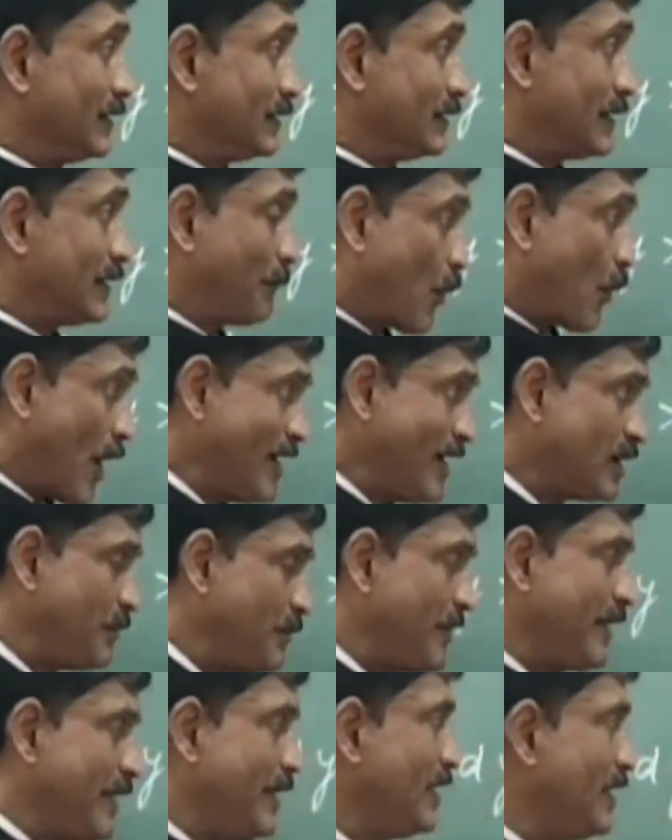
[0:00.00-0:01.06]
the point
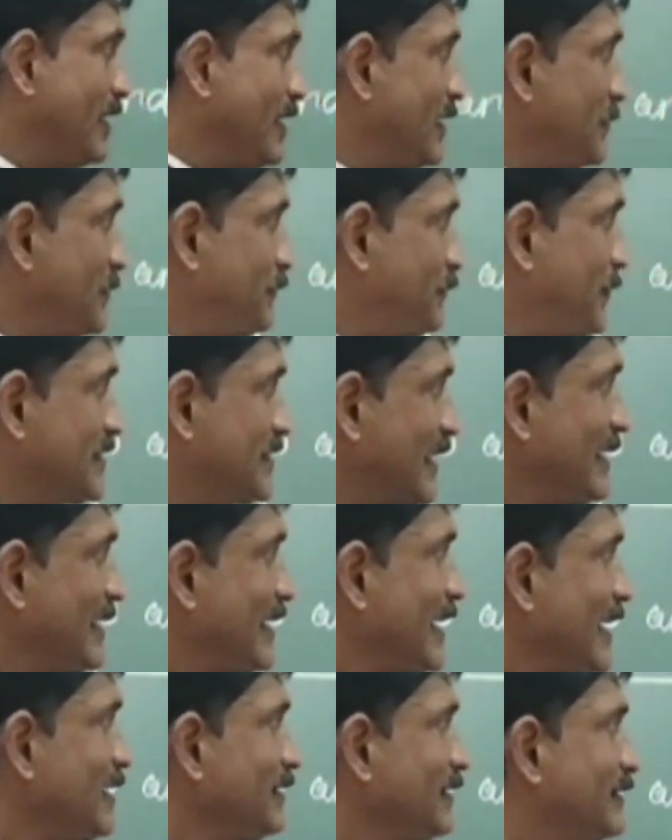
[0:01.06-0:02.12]
P
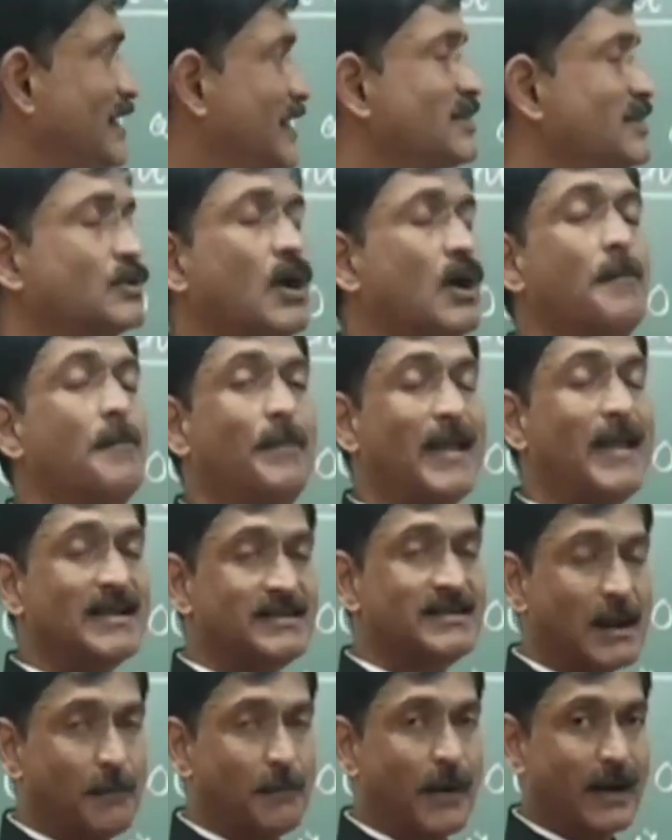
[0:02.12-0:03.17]
representing this complex
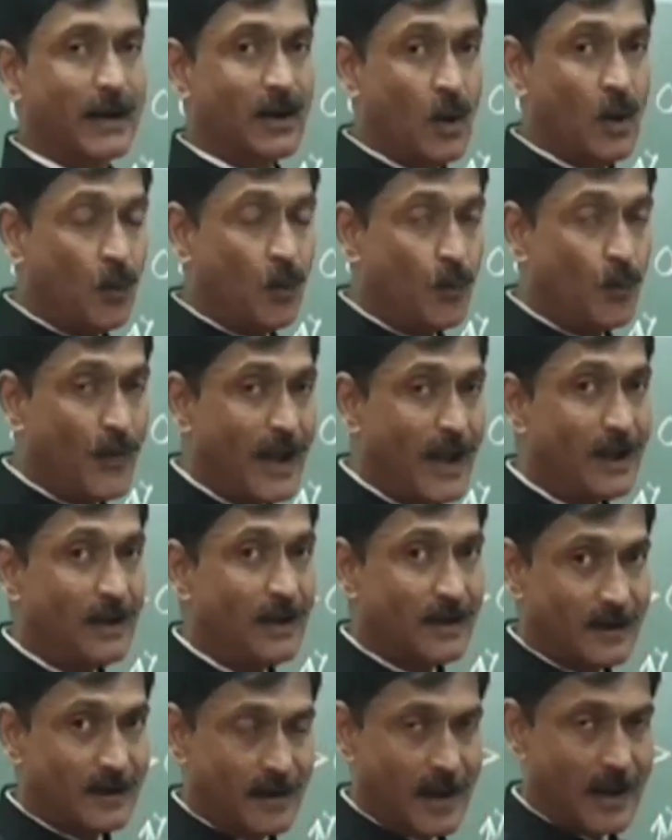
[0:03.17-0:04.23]
number will